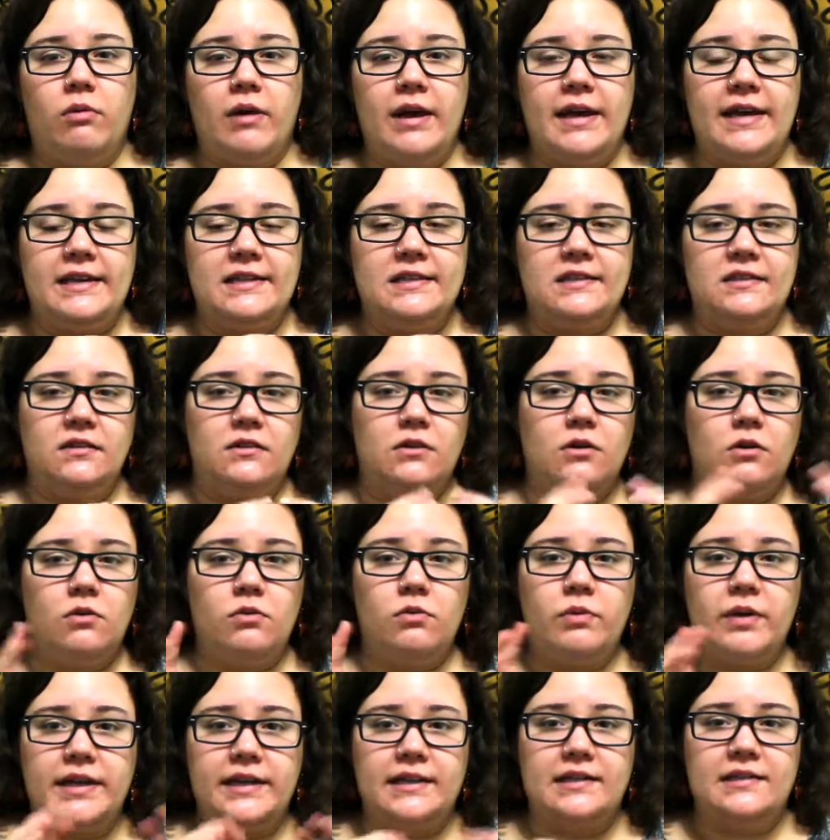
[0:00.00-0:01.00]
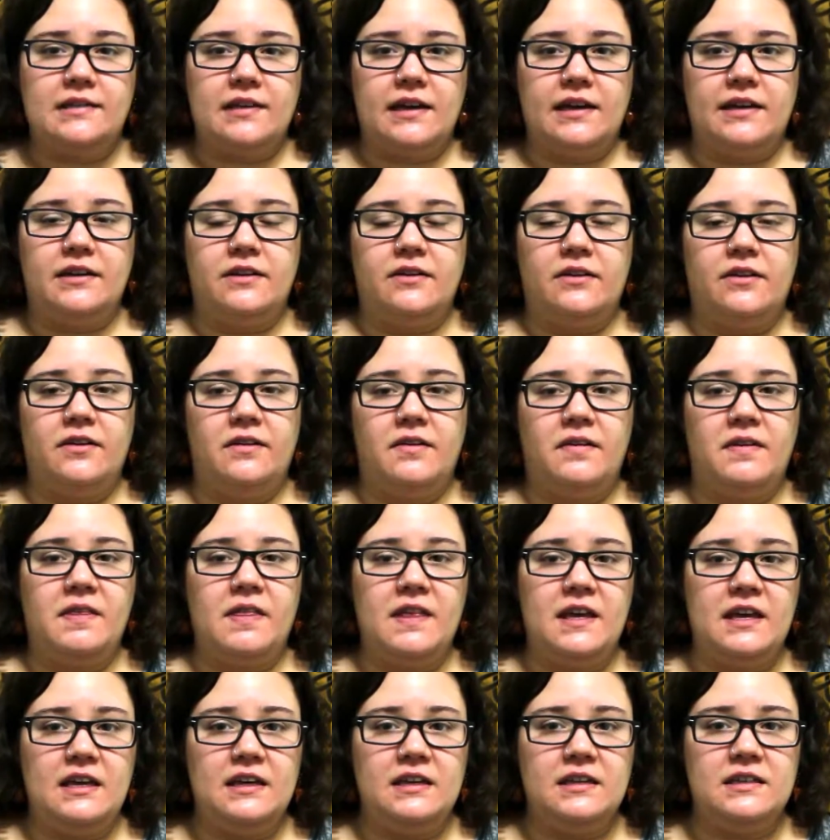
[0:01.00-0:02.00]
waste, low waste kind of
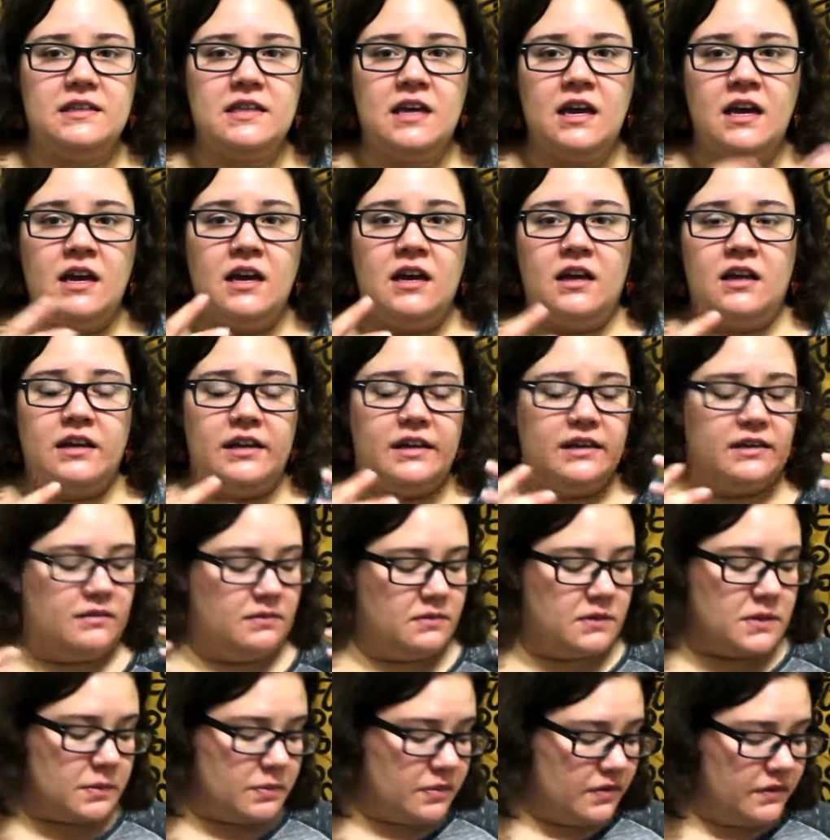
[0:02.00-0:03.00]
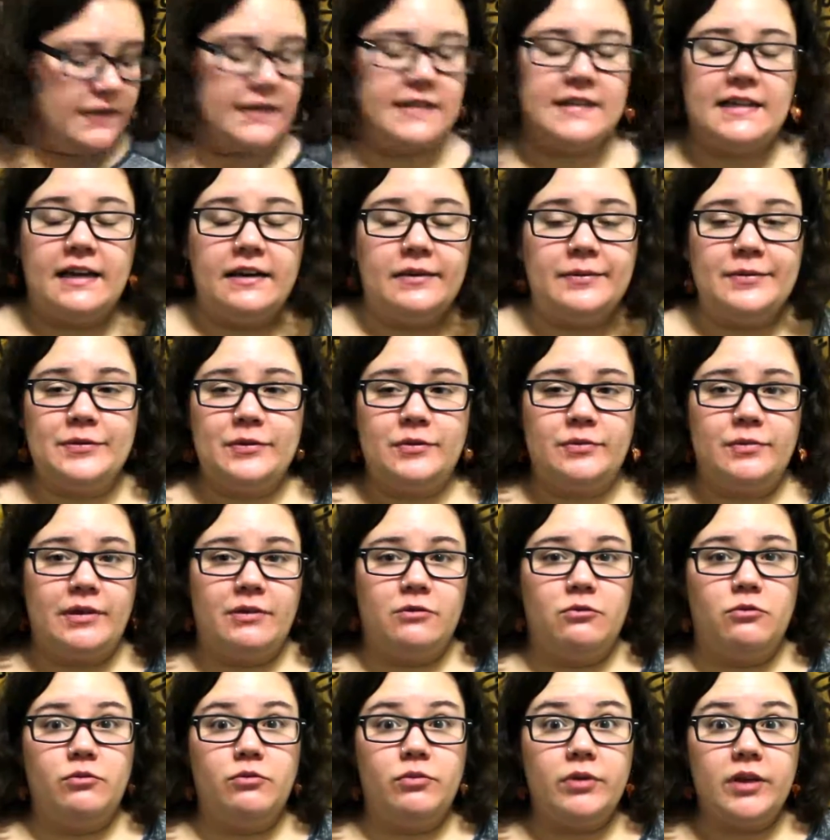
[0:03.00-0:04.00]
things, like some of these items would
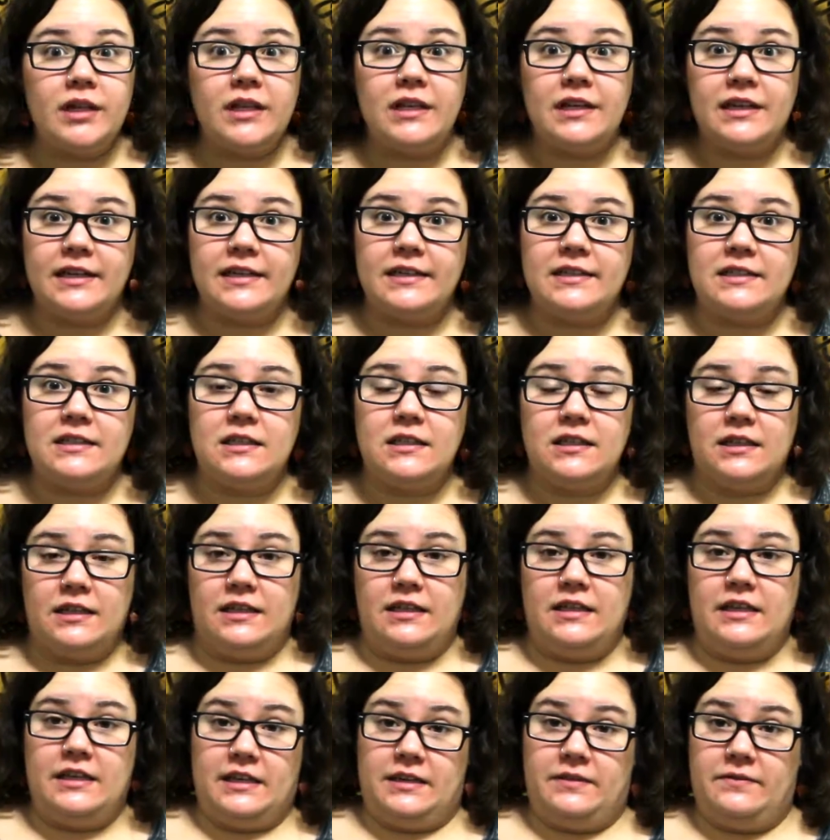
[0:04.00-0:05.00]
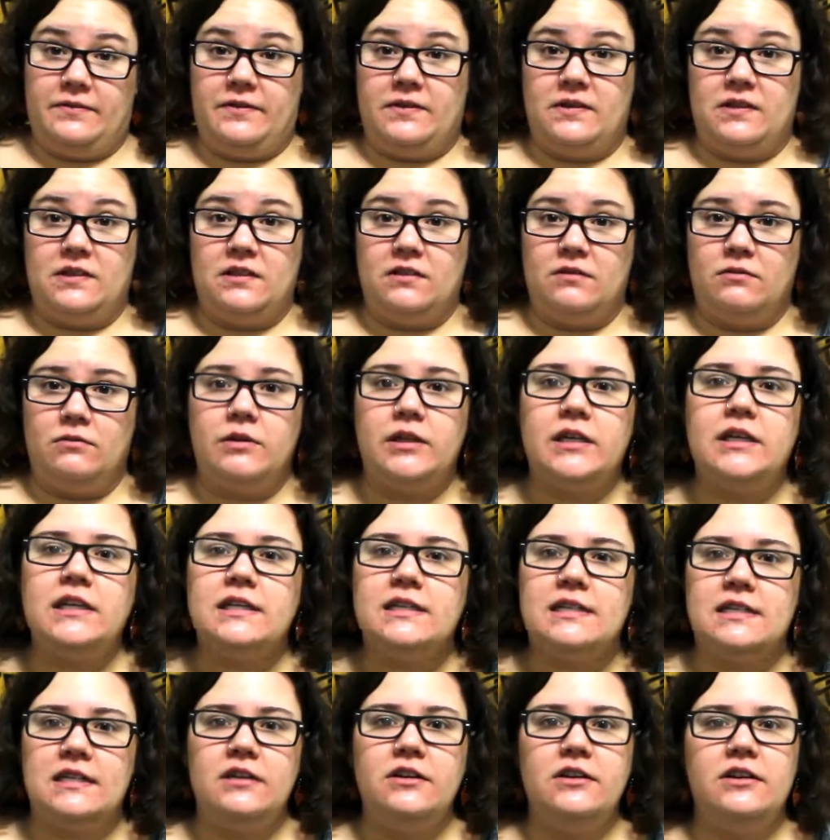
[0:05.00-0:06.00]
make really nice gifts. We
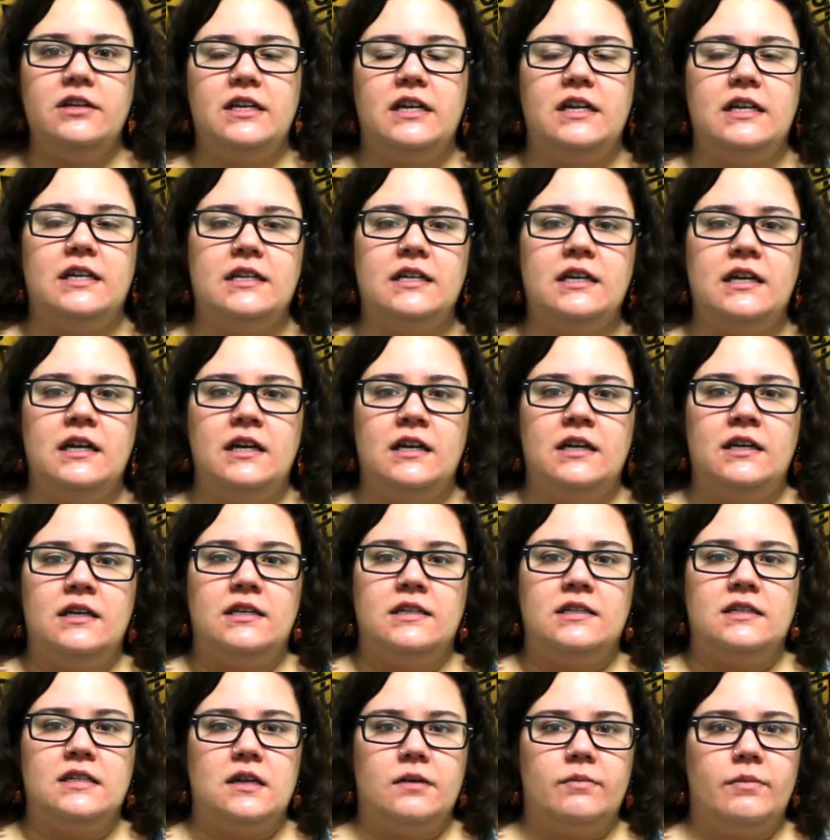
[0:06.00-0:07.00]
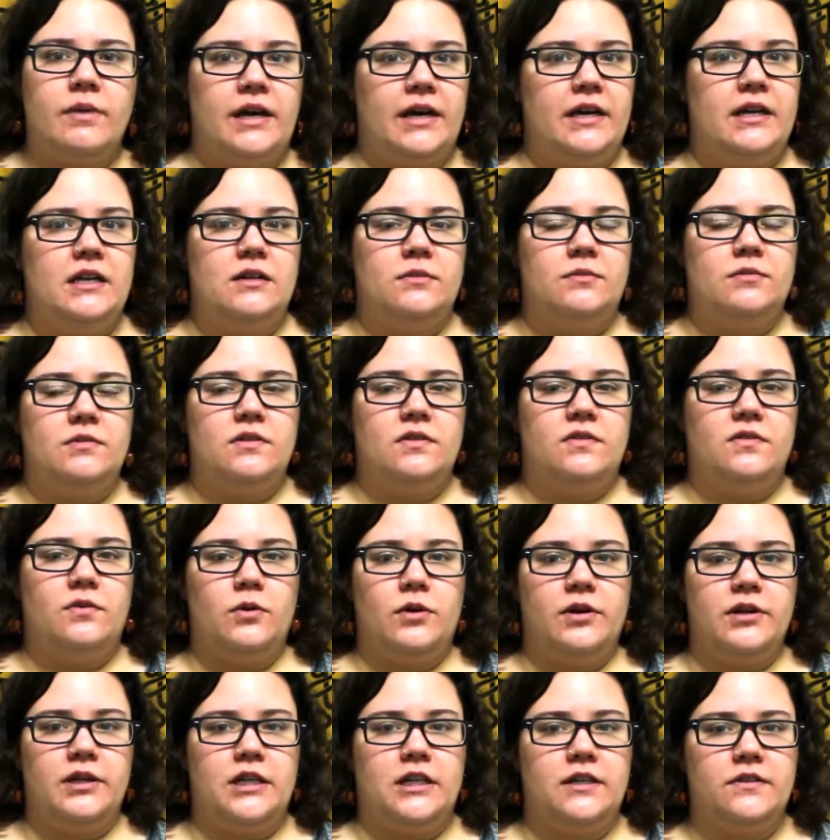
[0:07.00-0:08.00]
considered getting some items
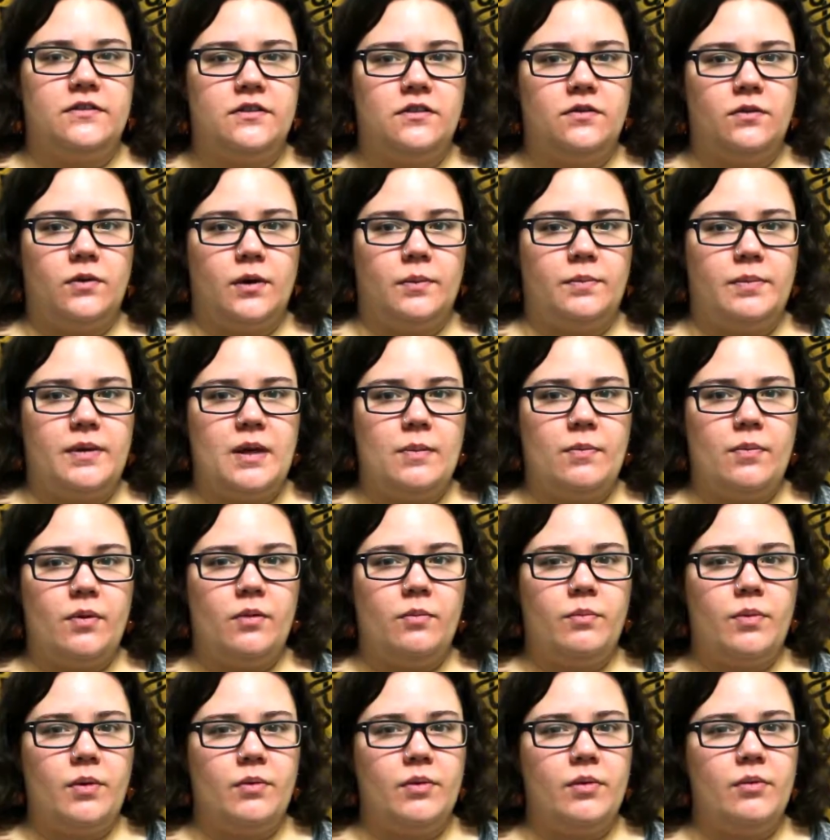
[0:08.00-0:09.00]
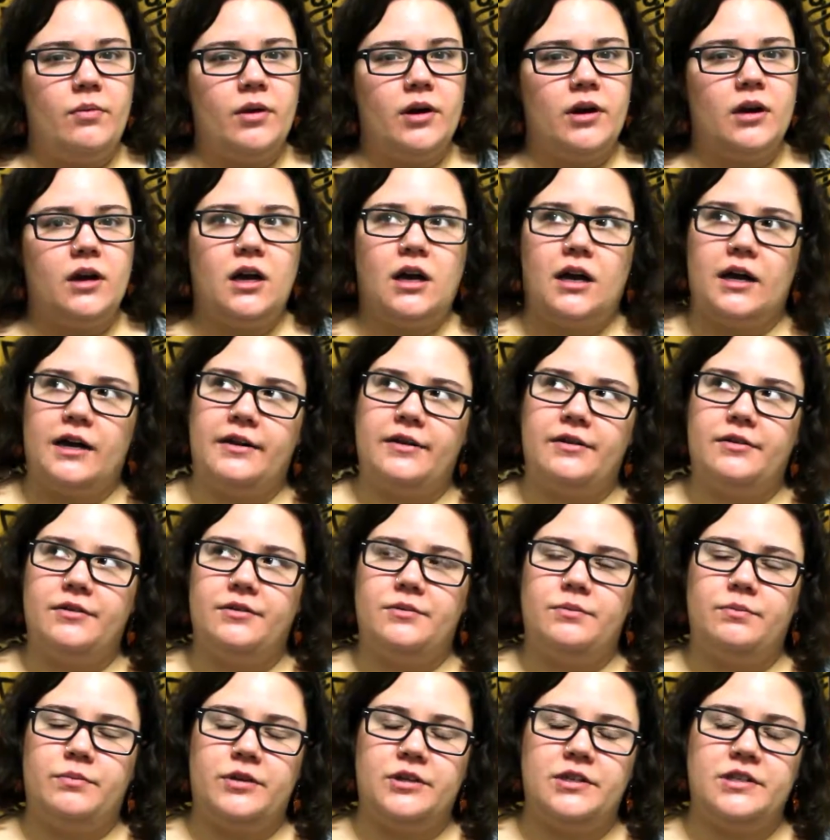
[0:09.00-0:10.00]
for gifts for people, but we weren't
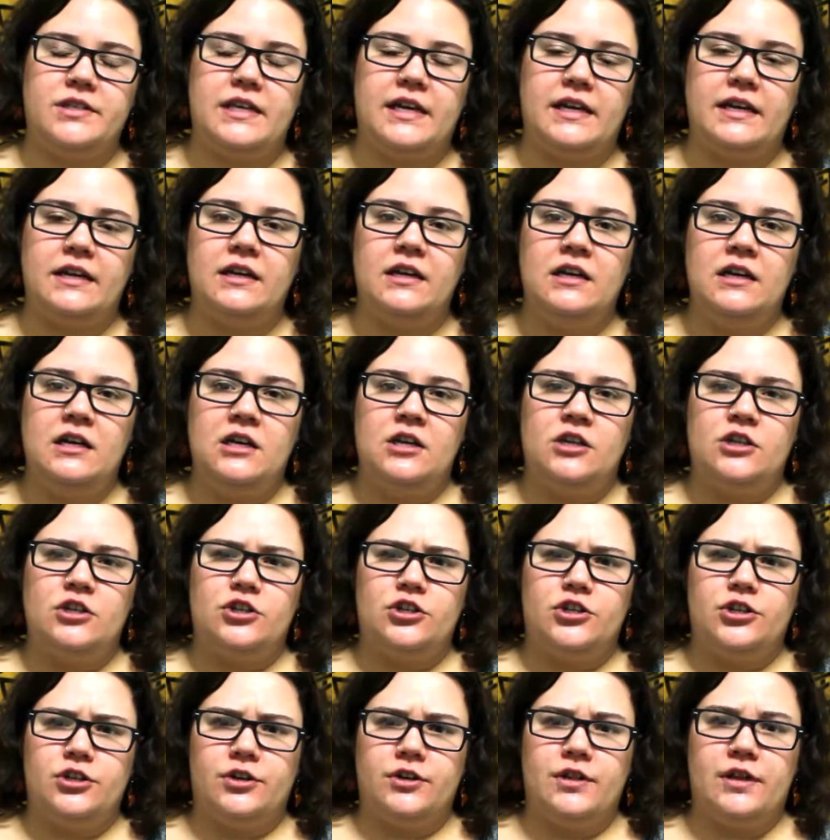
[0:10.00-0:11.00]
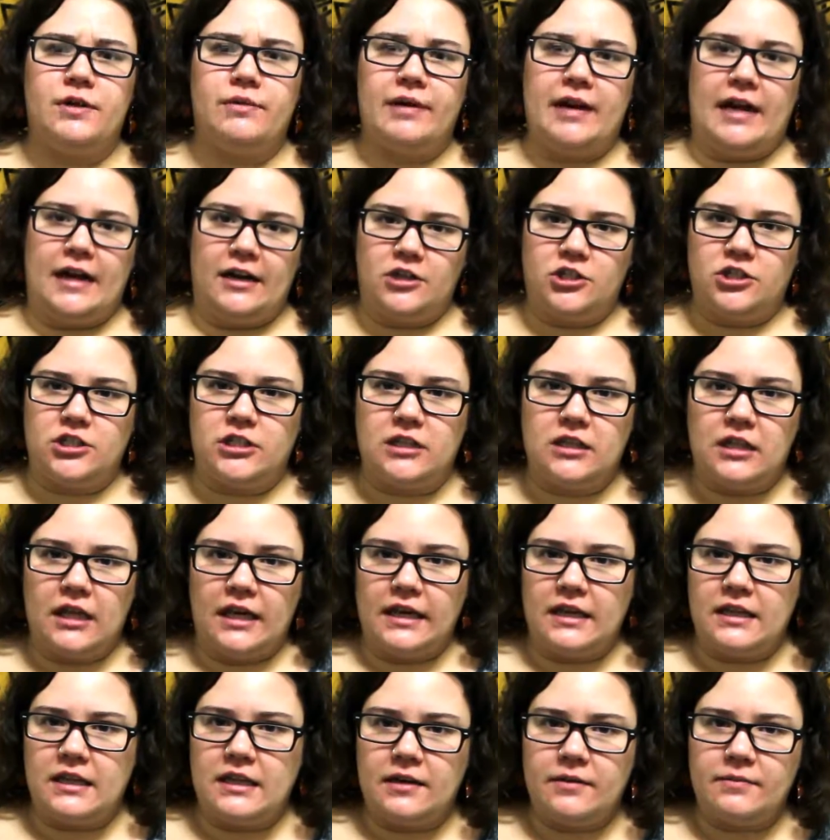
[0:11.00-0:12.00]
100% sure they would actually
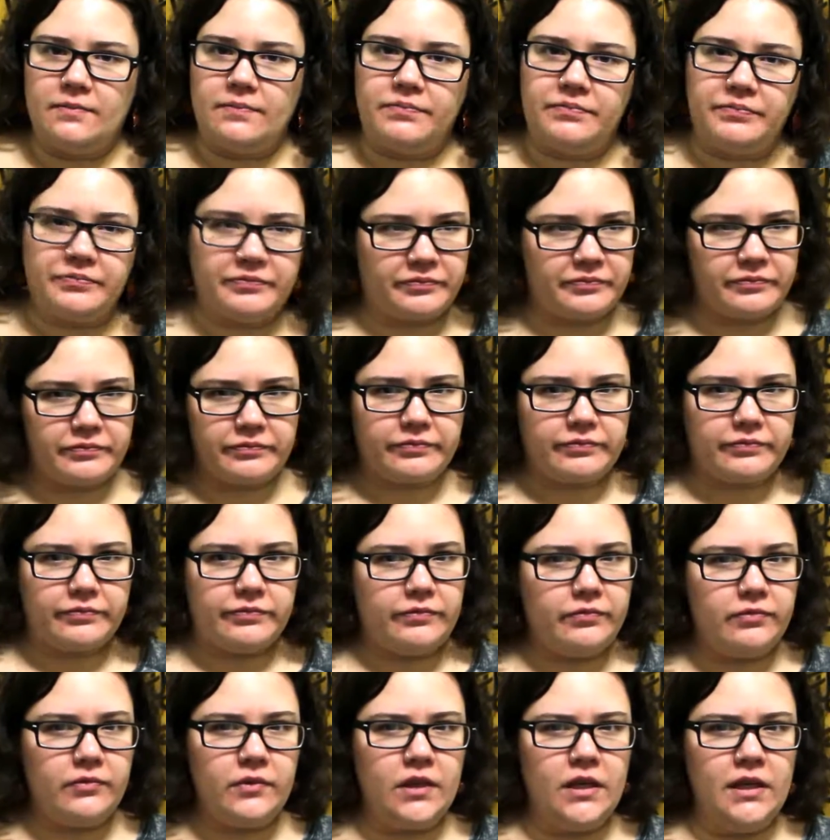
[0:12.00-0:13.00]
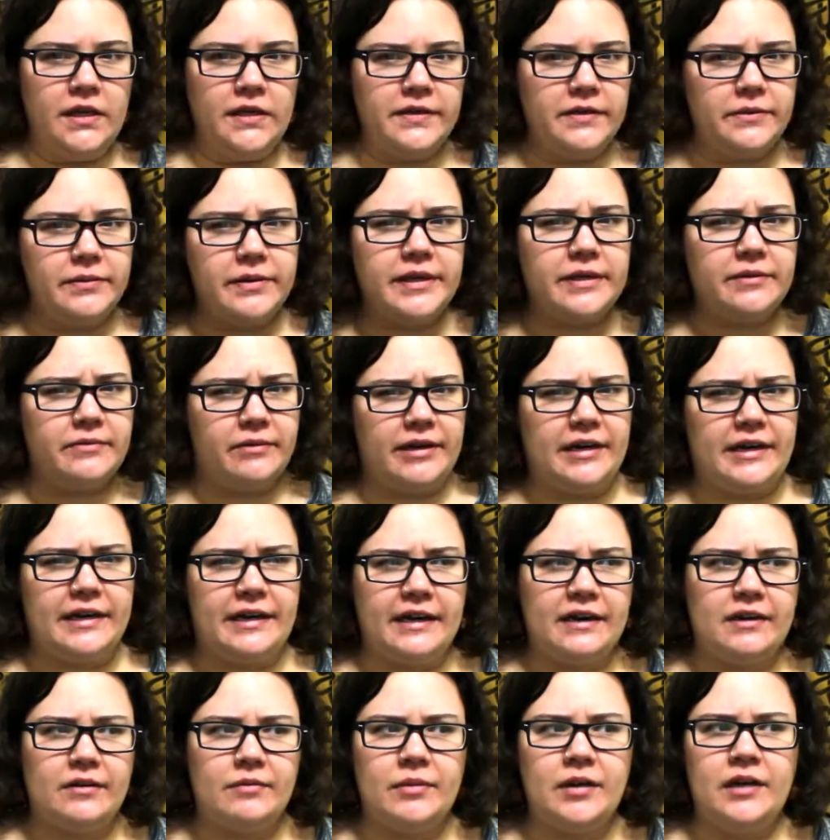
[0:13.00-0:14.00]
like them. We didn't want
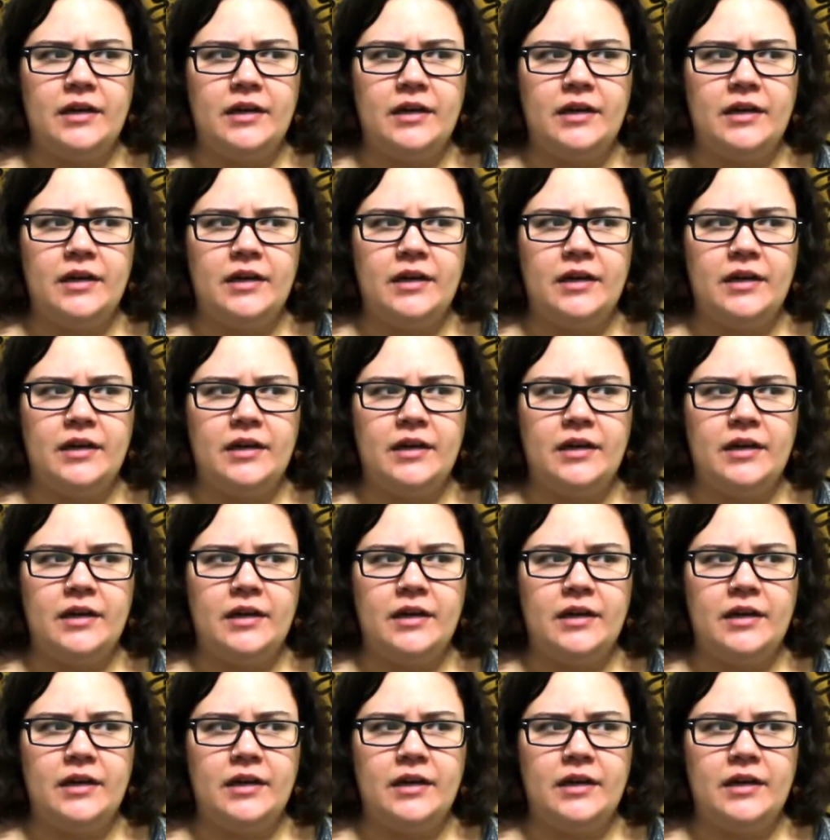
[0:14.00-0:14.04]
to get